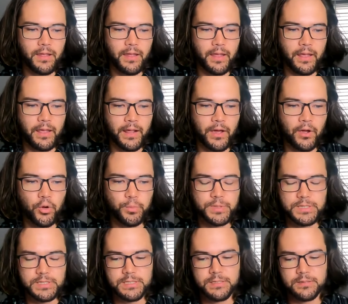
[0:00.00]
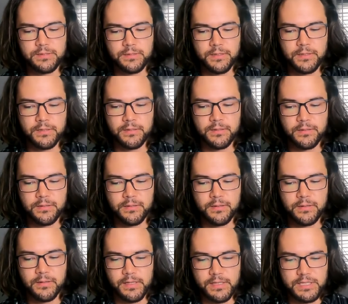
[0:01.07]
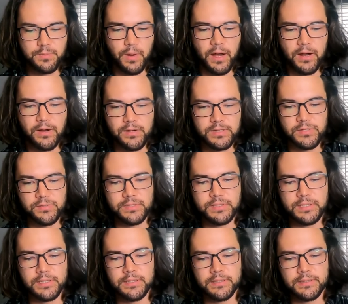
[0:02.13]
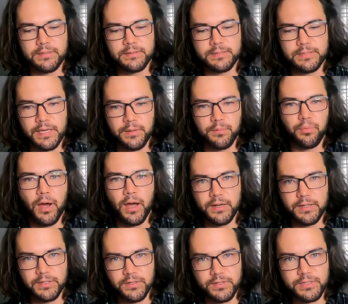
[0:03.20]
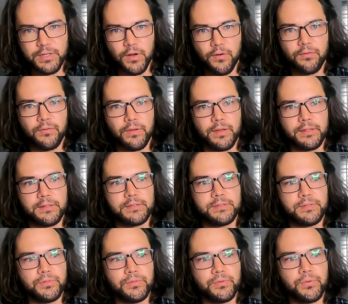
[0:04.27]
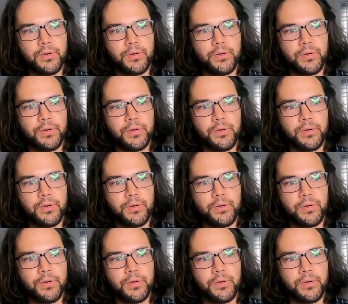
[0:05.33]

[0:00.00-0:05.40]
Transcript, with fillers: And I hope this inspires you to take pride in yourself and to